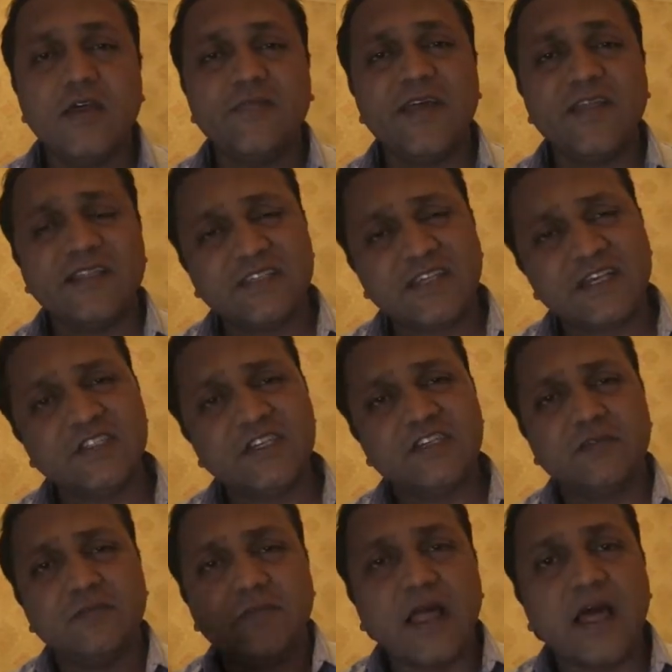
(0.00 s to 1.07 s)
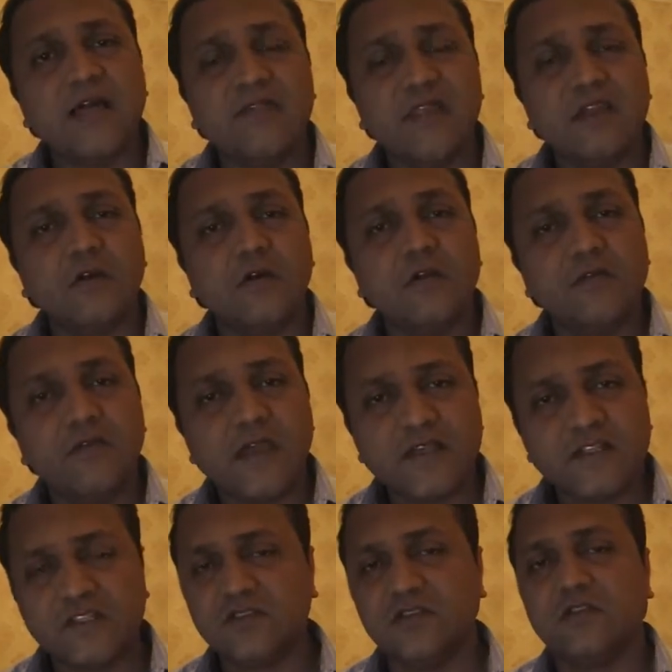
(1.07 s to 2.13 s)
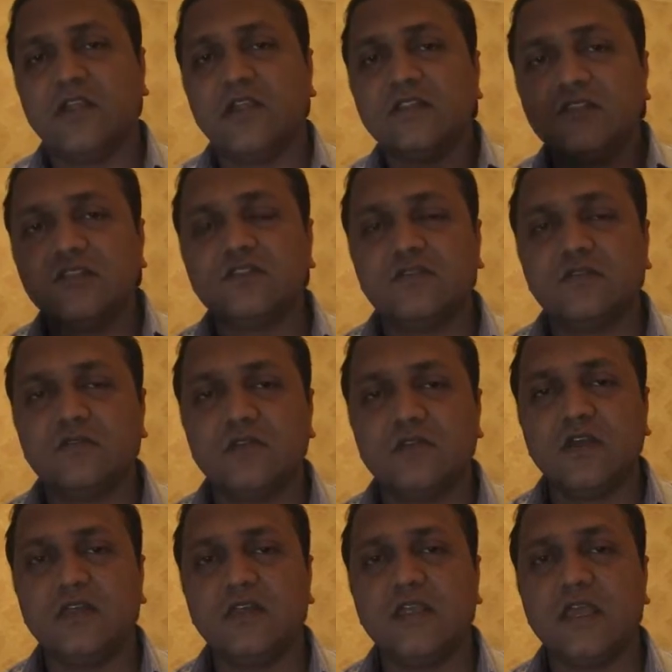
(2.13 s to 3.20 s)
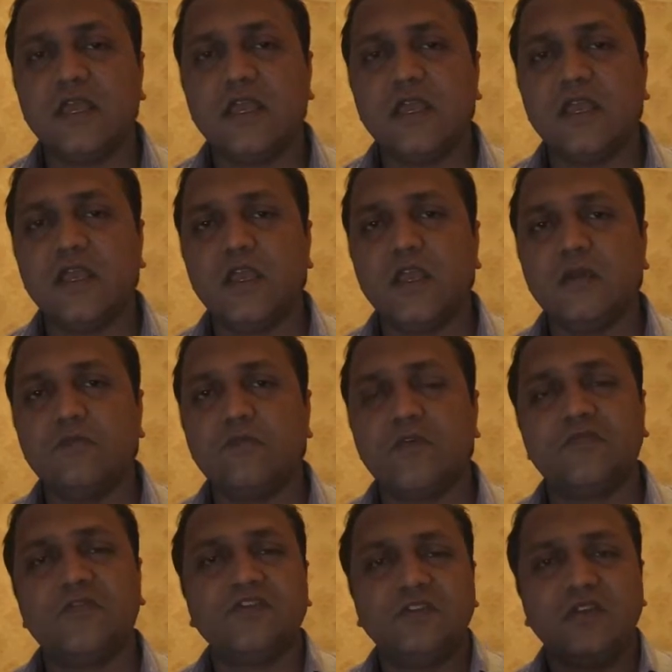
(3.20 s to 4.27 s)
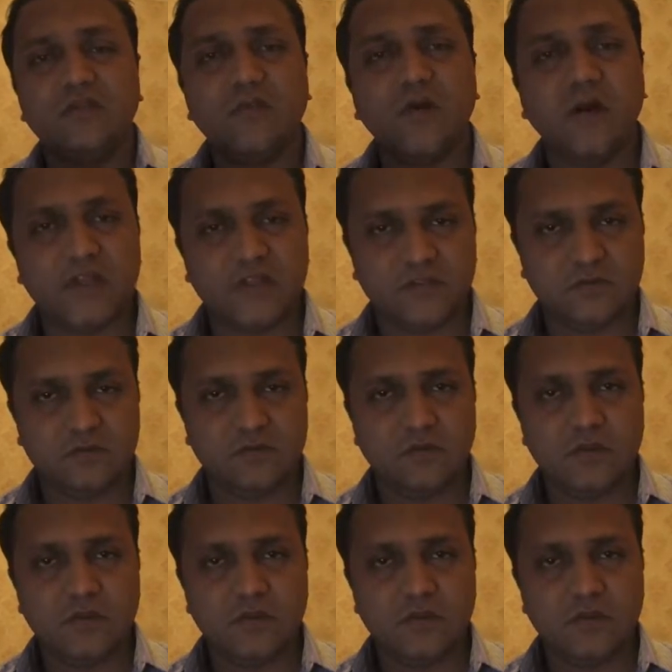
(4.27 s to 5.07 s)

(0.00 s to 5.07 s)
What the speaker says: There is a succession plan that always runs in the professional bodies.